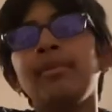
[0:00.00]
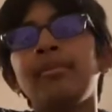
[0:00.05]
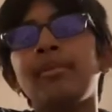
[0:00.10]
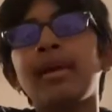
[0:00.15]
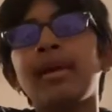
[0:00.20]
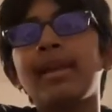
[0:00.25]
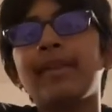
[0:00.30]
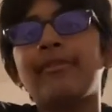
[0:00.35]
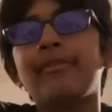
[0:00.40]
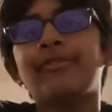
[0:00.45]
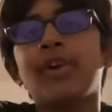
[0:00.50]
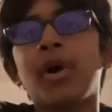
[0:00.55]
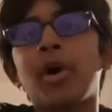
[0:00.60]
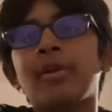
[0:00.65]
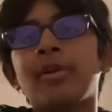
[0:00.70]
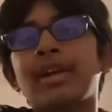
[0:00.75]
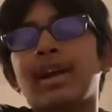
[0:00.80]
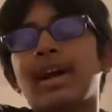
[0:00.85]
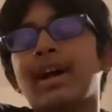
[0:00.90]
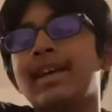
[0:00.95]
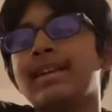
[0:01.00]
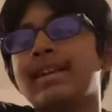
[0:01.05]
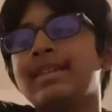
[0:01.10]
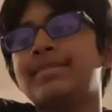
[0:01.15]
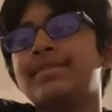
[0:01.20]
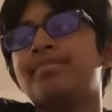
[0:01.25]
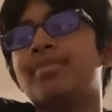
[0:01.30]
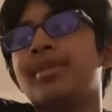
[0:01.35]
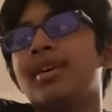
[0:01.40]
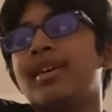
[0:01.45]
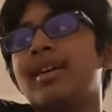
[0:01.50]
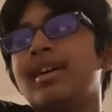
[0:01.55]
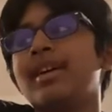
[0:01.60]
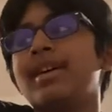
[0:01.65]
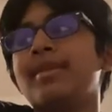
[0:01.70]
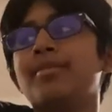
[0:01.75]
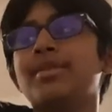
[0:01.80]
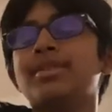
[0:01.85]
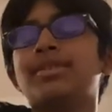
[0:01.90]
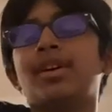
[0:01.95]
wanted Fall Guys, but
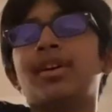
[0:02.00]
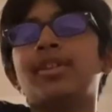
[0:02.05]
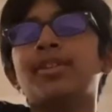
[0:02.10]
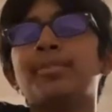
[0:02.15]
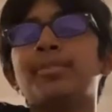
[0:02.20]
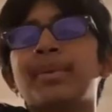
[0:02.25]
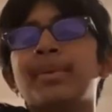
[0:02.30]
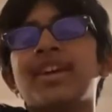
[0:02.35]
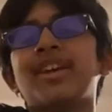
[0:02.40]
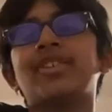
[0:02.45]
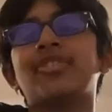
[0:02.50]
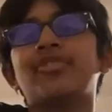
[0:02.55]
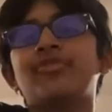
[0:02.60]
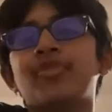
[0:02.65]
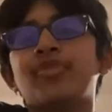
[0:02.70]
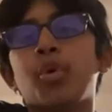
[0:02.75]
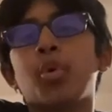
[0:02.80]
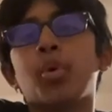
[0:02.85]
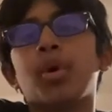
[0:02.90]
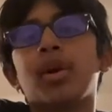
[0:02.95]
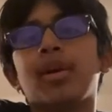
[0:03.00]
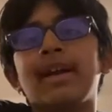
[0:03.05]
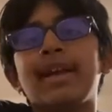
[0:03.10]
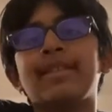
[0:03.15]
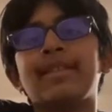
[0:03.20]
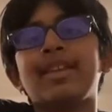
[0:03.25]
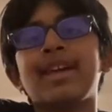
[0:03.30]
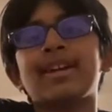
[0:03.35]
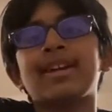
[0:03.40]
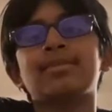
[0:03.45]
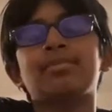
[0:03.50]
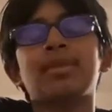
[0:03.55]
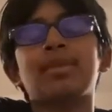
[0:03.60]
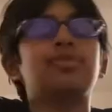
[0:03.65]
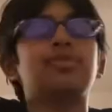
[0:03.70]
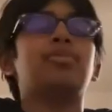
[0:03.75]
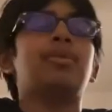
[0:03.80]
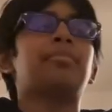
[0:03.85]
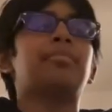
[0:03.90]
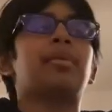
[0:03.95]
it was on the PS4 and the
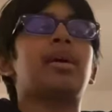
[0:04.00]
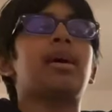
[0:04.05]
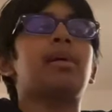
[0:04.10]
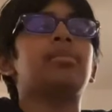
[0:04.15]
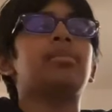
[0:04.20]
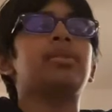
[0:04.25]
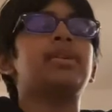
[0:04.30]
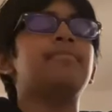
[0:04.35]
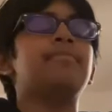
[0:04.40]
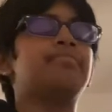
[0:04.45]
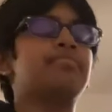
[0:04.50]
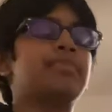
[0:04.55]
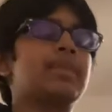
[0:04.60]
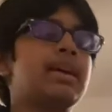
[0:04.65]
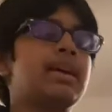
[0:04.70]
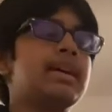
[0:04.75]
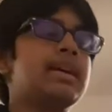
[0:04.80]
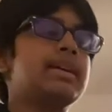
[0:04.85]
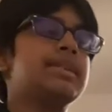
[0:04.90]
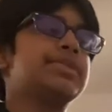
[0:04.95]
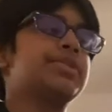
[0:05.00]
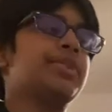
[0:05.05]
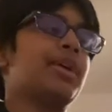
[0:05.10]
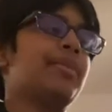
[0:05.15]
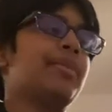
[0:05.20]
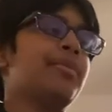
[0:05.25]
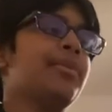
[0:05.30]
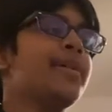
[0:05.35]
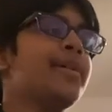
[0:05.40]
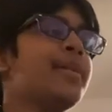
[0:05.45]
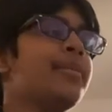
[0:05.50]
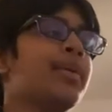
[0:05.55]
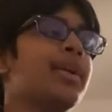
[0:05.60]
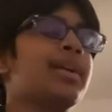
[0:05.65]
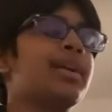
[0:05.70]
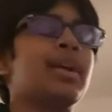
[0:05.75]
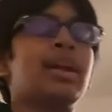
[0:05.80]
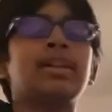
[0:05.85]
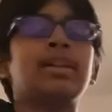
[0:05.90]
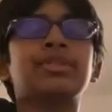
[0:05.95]
Xbox One probably. So I really
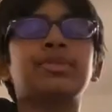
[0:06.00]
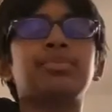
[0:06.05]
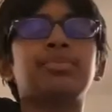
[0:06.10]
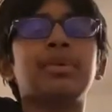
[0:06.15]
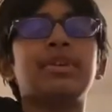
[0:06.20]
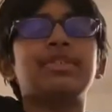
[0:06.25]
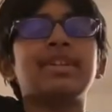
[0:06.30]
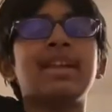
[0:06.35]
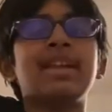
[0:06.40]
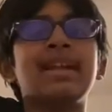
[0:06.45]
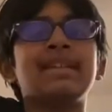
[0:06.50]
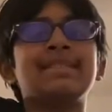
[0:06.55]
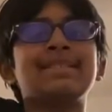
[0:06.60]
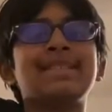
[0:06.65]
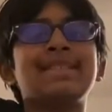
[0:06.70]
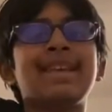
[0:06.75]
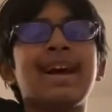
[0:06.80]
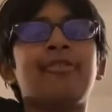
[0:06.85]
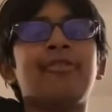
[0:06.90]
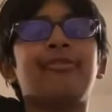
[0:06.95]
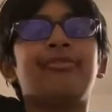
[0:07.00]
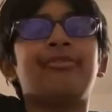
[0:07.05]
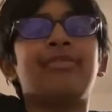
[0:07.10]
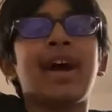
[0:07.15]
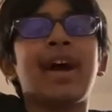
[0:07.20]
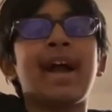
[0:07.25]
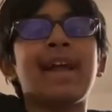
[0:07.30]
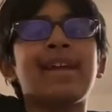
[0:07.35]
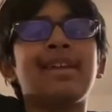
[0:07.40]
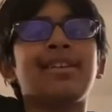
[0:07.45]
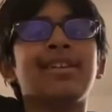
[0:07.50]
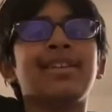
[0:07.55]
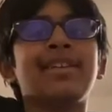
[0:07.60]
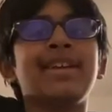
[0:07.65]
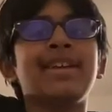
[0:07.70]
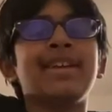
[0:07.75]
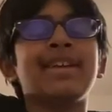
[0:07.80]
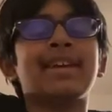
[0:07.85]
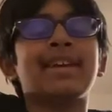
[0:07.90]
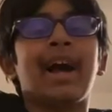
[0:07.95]
wanted it on Switch, and it's now
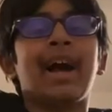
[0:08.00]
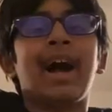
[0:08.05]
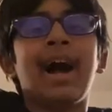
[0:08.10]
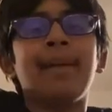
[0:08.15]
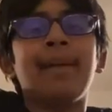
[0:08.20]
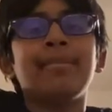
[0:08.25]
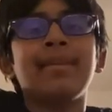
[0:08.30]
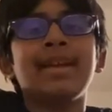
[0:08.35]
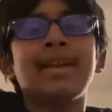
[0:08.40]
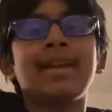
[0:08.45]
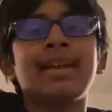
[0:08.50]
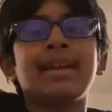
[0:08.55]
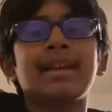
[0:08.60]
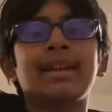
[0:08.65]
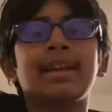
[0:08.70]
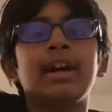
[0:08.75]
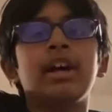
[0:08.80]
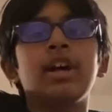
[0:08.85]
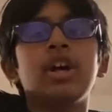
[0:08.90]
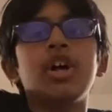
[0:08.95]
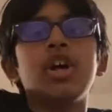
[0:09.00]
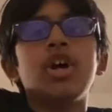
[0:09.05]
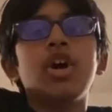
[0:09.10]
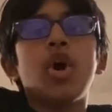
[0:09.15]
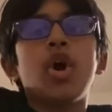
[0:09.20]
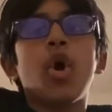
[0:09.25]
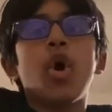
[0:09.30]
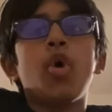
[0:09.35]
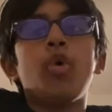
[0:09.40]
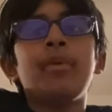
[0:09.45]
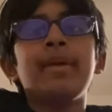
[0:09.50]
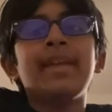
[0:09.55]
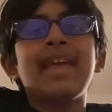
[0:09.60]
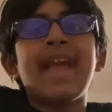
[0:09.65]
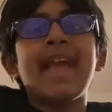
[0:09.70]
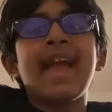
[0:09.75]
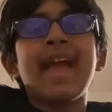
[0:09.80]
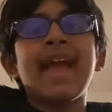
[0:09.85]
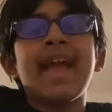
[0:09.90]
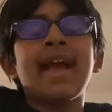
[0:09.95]
finally coming. Oh
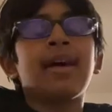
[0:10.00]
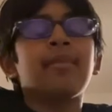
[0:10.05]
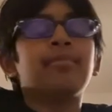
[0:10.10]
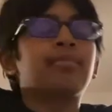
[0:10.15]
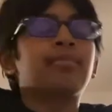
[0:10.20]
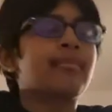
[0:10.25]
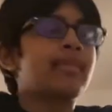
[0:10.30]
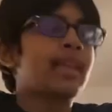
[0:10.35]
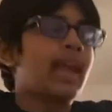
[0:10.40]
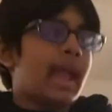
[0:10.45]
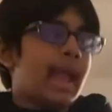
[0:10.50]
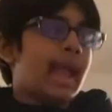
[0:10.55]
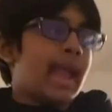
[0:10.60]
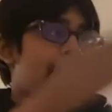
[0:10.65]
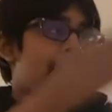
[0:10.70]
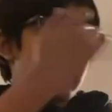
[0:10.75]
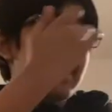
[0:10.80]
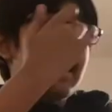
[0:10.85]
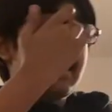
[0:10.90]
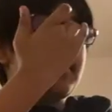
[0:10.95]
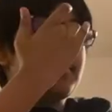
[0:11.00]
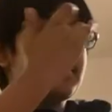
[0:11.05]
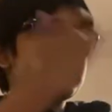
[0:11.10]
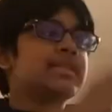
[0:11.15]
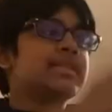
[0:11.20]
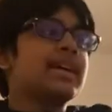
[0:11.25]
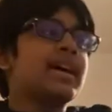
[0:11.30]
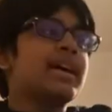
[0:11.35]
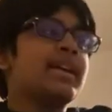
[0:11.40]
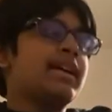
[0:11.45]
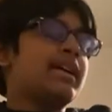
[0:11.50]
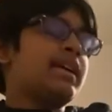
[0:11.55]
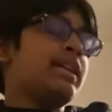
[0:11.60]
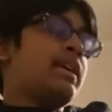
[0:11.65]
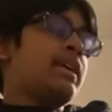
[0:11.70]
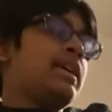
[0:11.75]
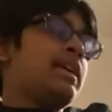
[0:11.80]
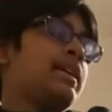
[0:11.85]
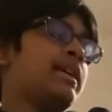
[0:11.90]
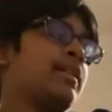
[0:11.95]
yeah, and I'm excited.
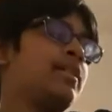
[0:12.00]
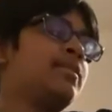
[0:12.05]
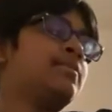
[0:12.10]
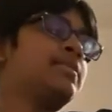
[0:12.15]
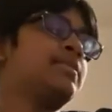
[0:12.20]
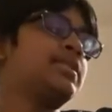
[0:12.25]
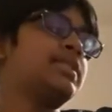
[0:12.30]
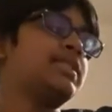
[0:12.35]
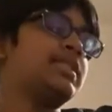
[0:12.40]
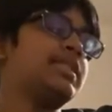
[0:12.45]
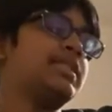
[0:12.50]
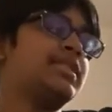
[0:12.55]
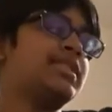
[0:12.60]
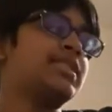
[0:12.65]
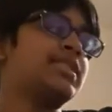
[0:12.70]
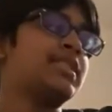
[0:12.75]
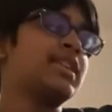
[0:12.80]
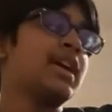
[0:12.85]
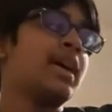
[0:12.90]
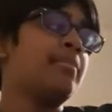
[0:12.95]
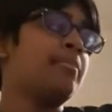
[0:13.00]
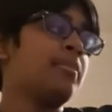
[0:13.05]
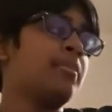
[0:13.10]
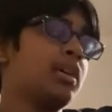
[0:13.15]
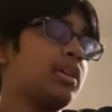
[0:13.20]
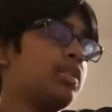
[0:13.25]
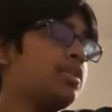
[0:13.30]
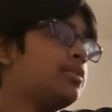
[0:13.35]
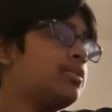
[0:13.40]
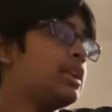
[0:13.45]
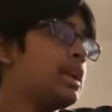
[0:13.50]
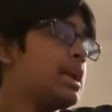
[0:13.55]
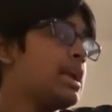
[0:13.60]
It comes in summer,